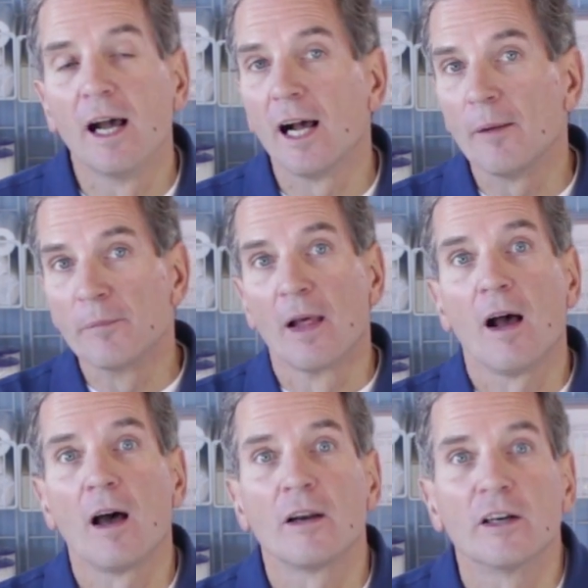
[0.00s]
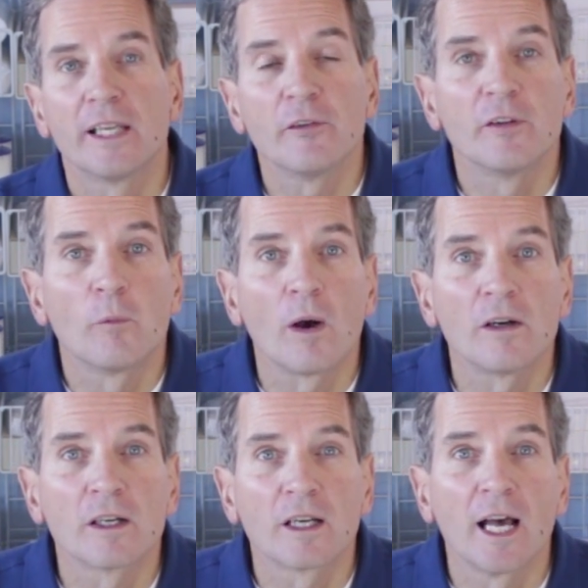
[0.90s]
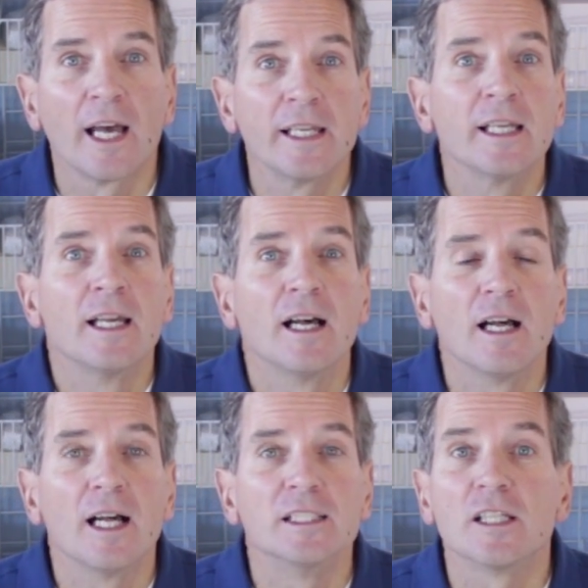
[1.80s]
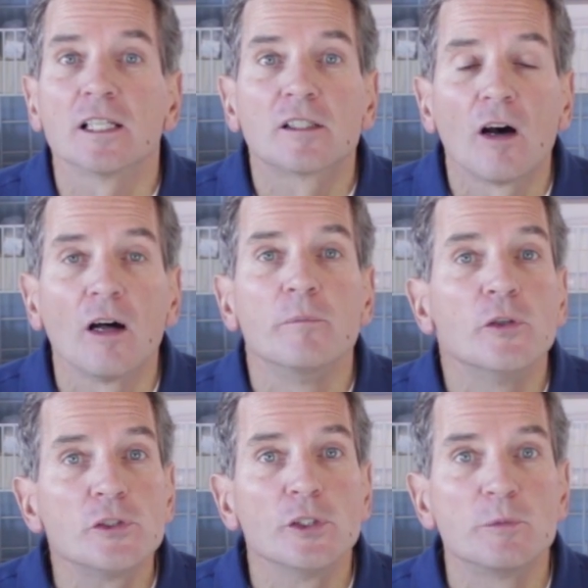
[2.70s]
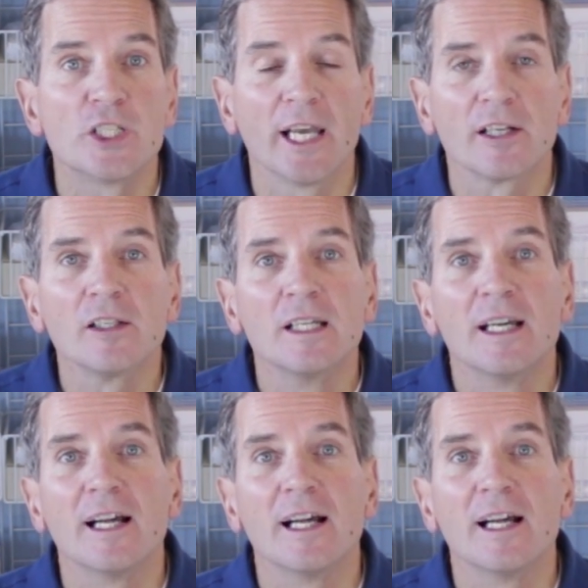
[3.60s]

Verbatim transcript: Um, on our Gary the Water Guy dot com YouTube channel,